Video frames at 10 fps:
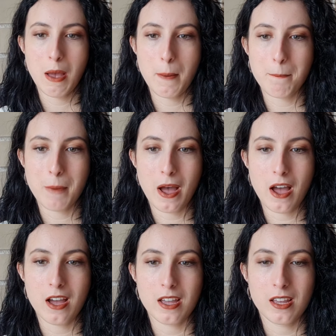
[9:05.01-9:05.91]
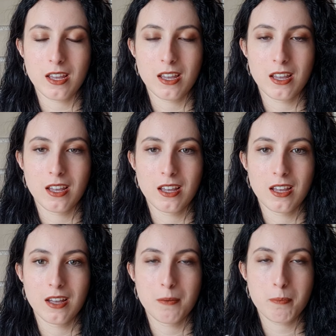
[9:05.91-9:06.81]
my
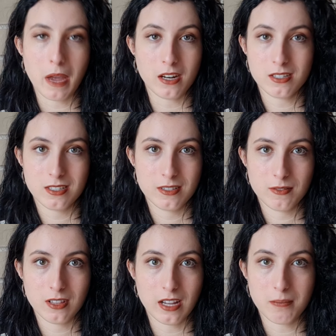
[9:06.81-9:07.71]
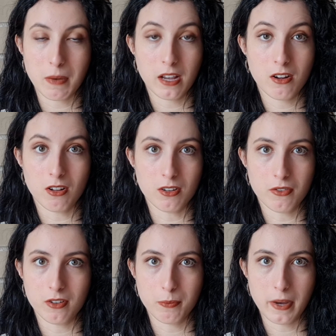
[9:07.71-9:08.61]
pens, like my
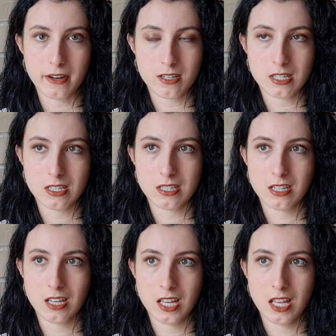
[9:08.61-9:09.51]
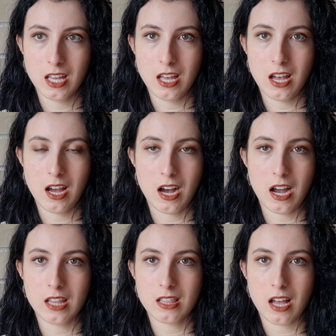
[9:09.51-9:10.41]
colorful pens. I
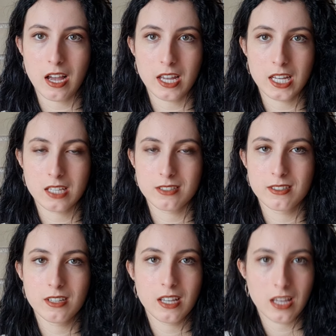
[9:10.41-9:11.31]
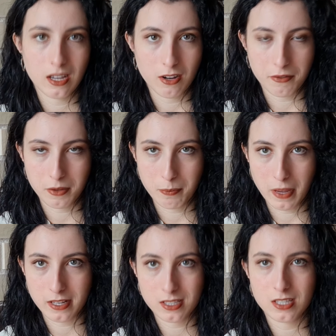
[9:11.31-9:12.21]
like the ink of the
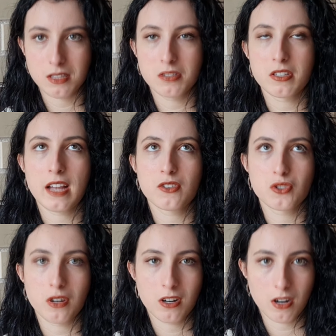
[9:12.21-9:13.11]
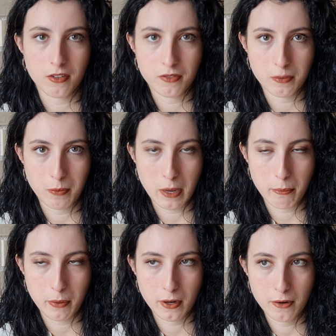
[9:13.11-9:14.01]
pens, the texture of the
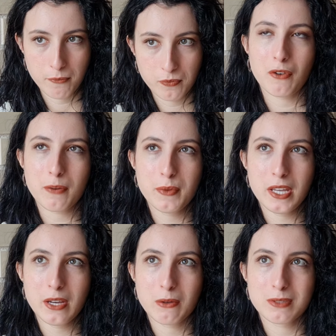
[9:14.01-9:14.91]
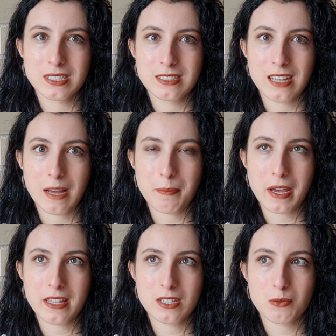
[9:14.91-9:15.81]
paper. For me, using the
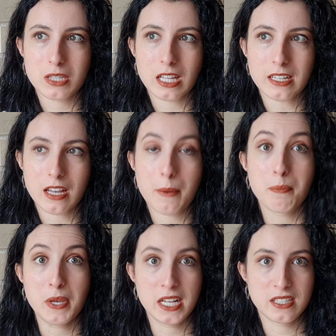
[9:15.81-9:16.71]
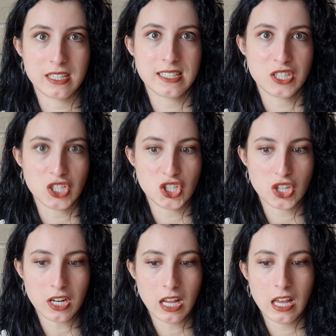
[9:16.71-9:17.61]
iPad, it was like a big transition